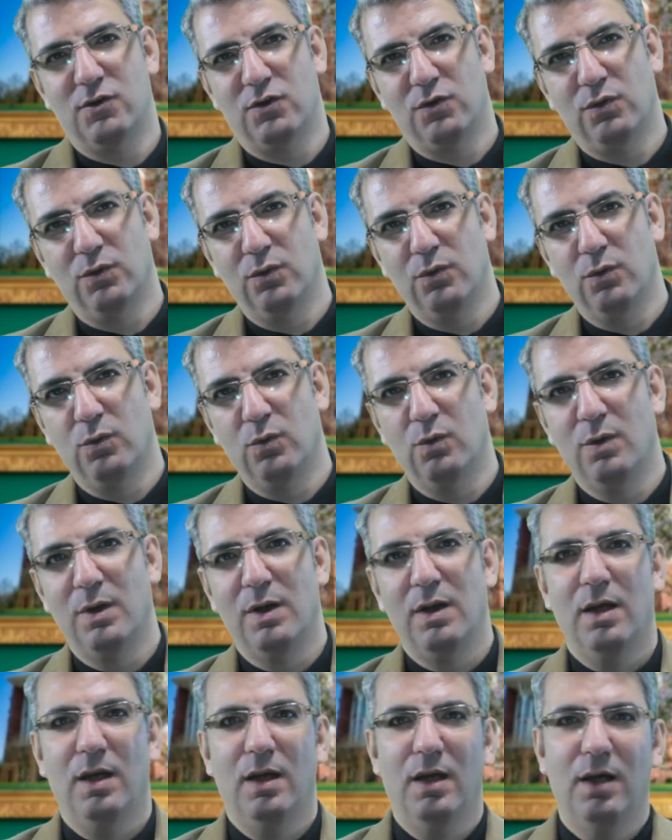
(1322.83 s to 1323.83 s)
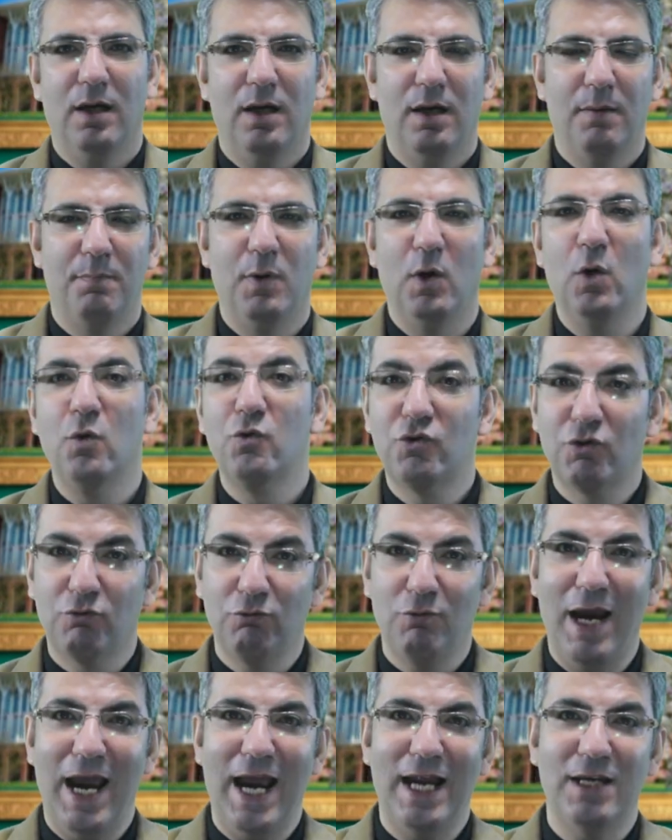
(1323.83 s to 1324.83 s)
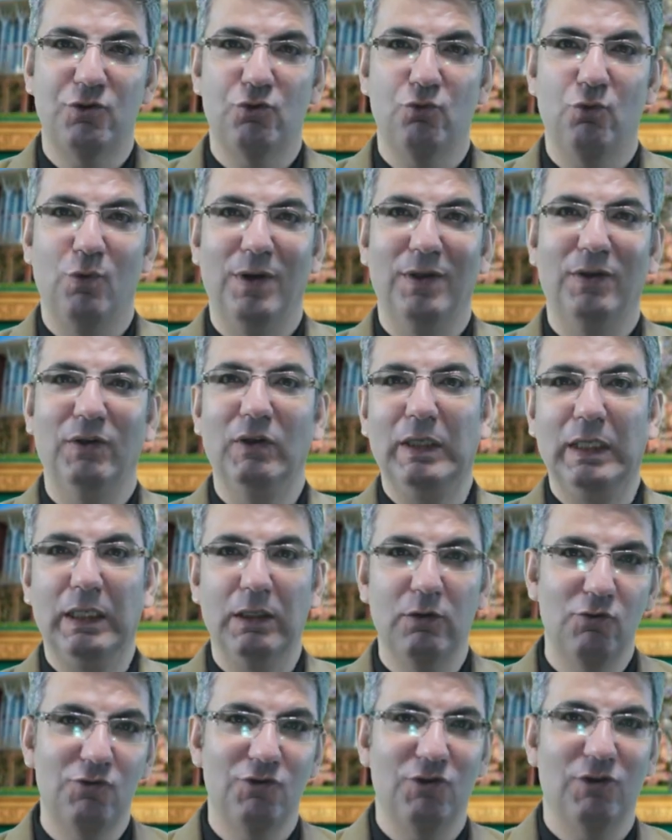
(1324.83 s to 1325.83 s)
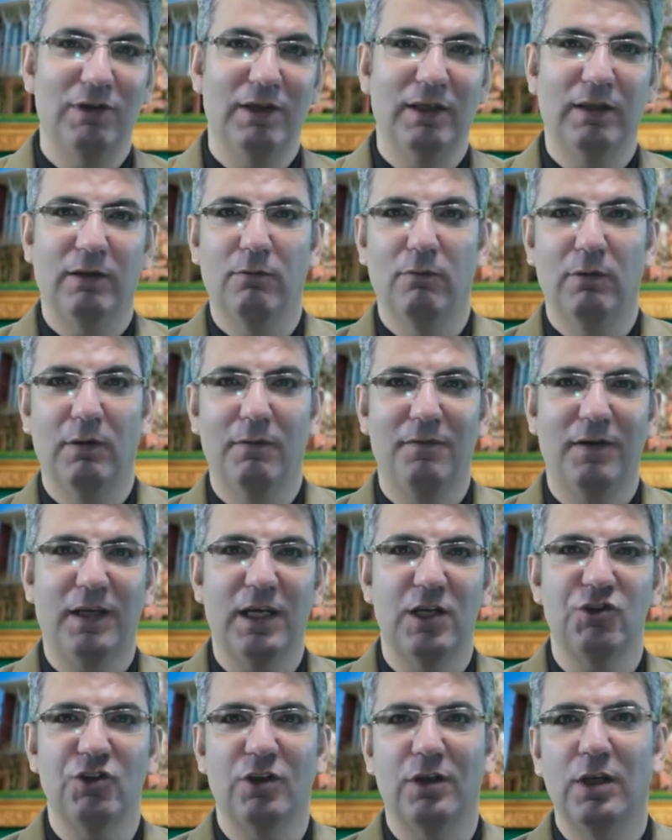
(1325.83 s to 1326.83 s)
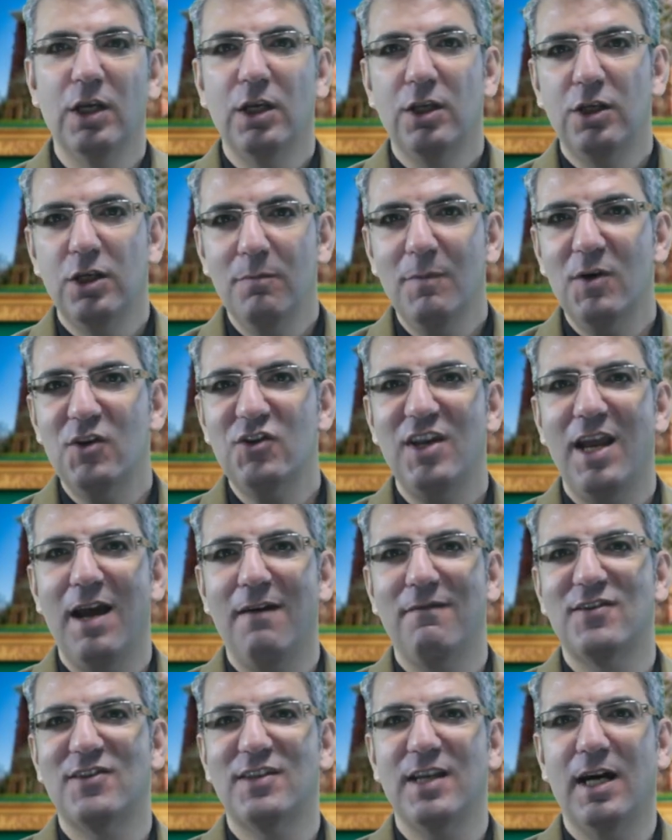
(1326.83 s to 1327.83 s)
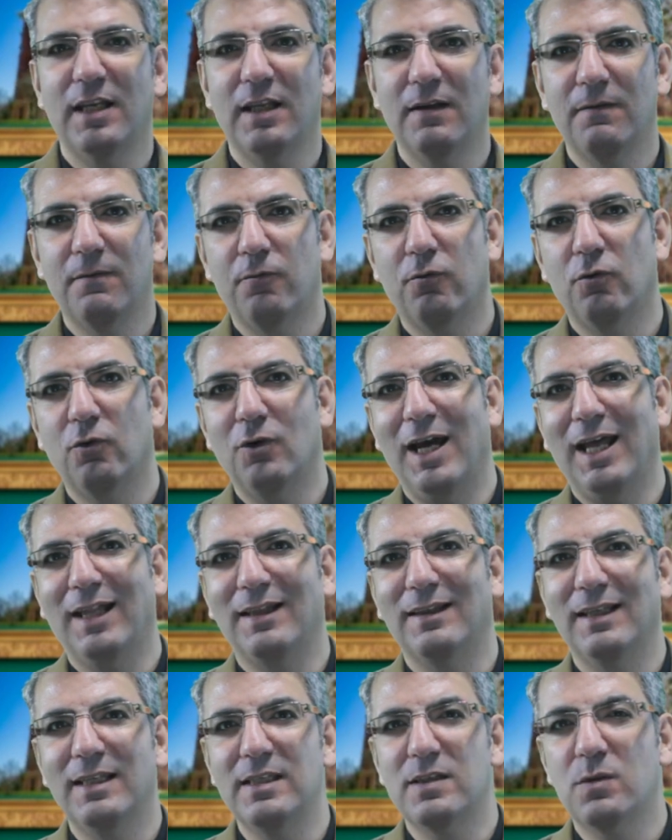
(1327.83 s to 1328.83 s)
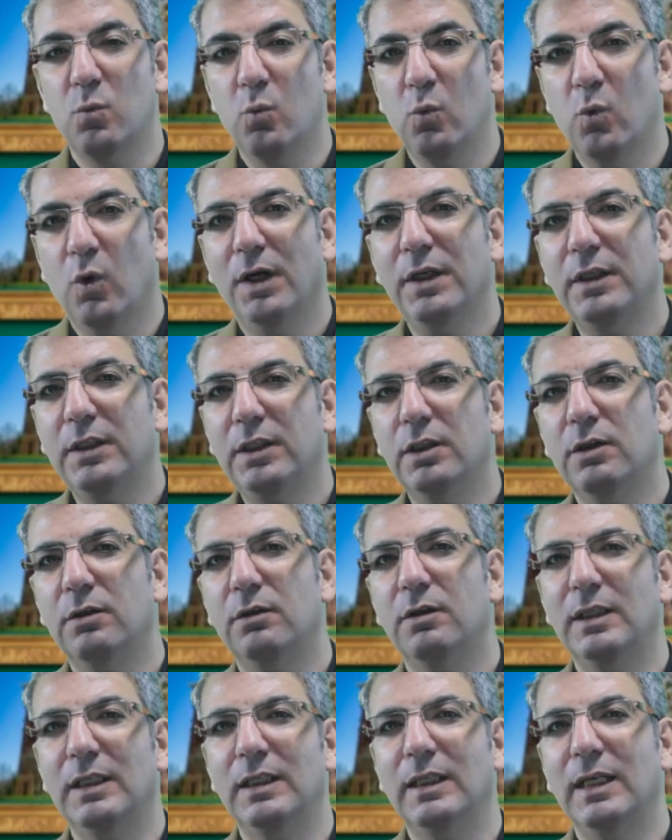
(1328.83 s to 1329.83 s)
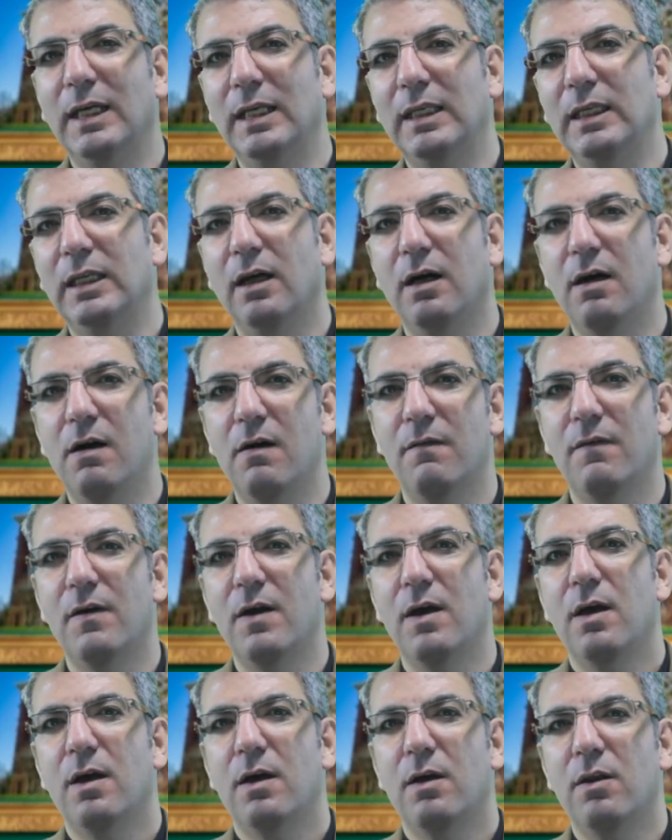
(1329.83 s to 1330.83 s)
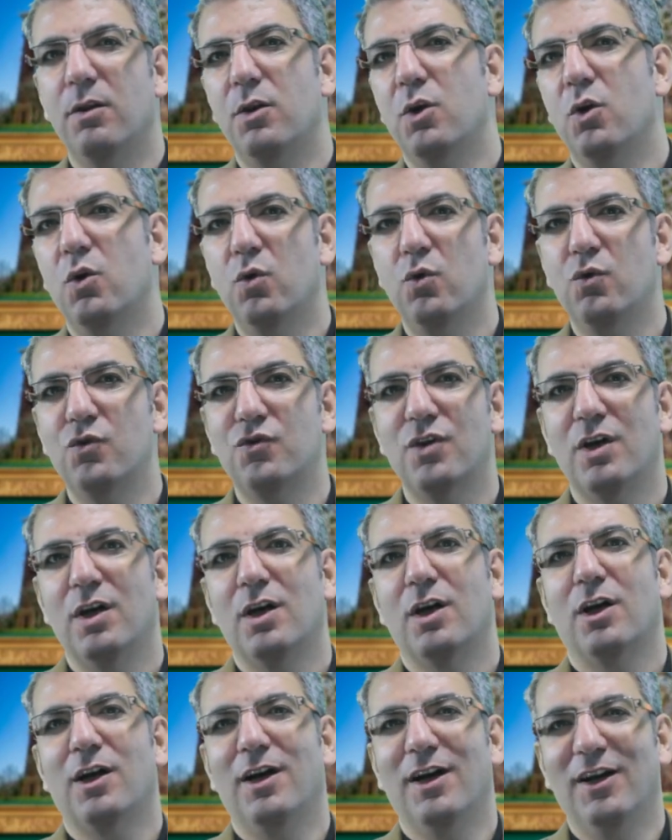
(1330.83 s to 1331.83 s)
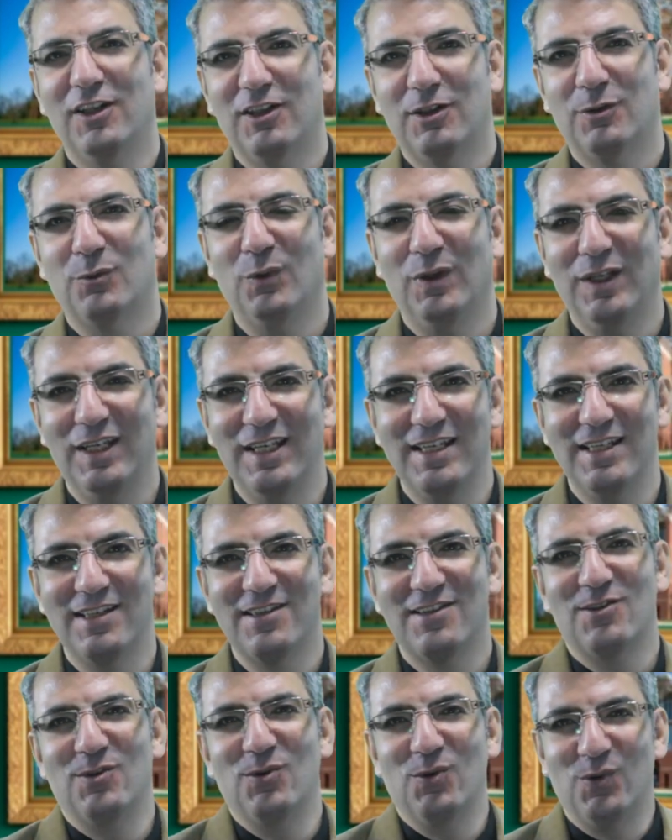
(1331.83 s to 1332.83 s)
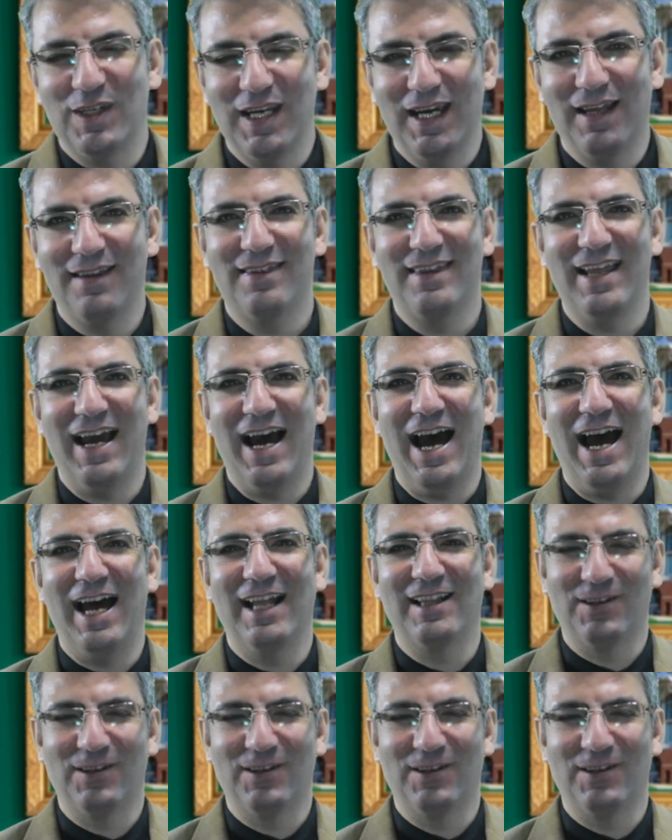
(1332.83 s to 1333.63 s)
to a postgraduate New Zealand qualification. You must have studied for at least 1 year in any of those countries to get that